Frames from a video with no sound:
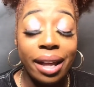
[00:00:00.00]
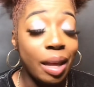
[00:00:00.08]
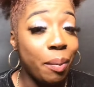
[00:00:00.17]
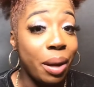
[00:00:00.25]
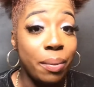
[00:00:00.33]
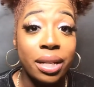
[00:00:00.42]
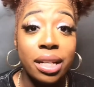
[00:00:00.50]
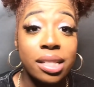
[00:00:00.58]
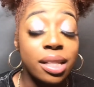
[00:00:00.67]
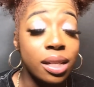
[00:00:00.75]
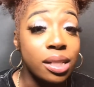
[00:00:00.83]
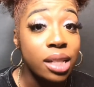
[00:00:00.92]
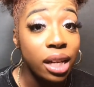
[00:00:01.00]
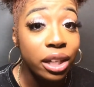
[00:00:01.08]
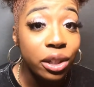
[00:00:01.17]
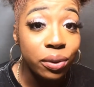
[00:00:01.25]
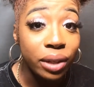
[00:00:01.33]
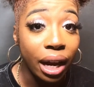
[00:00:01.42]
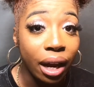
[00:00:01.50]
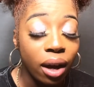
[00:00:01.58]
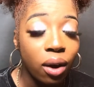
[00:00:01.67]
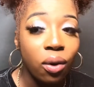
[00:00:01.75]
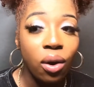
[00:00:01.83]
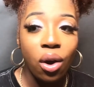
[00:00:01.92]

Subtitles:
that may be discontinued now,